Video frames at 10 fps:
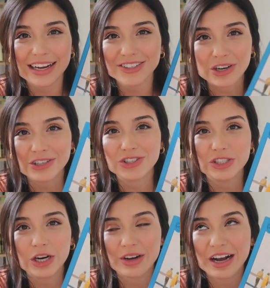I started to
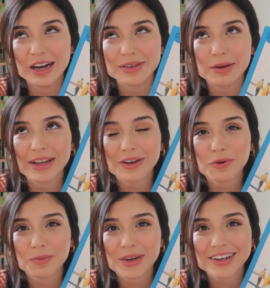choke up, and I'm like,
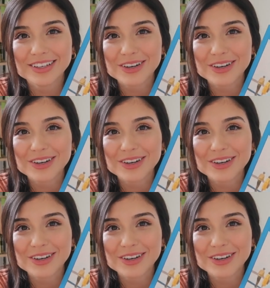oh my